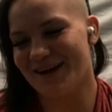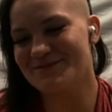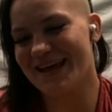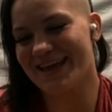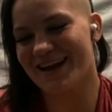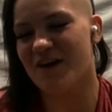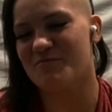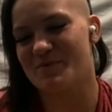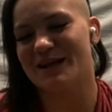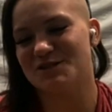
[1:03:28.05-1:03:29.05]
I'm taking it
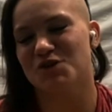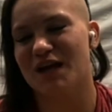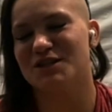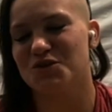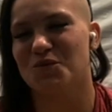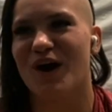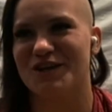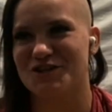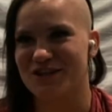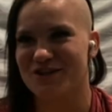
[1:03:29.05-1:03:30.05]
off, but I do
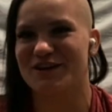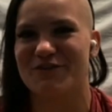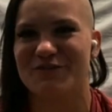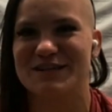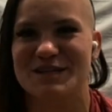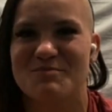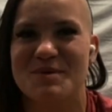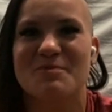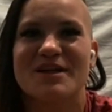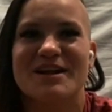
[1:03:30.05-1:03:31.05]
wash it. There are definitely
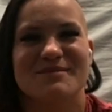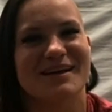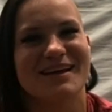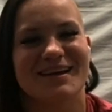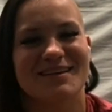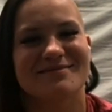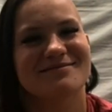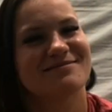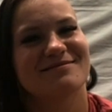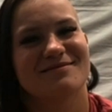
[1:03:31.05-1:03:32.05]
some people that I'm like,
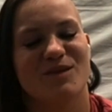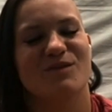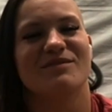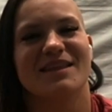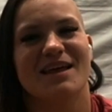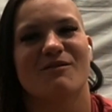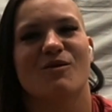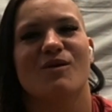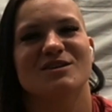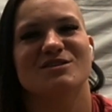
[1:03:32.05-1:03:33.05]
you've
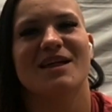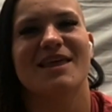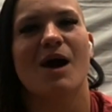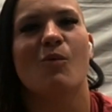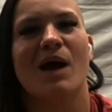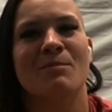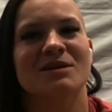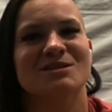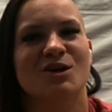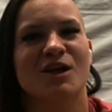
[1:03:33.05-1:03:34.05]
never washed that. That
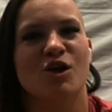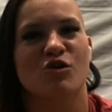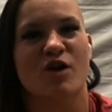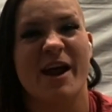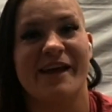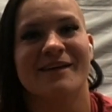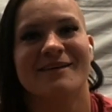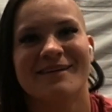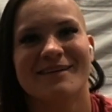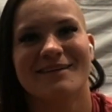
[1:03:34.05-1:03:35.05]
white belt's turning gray.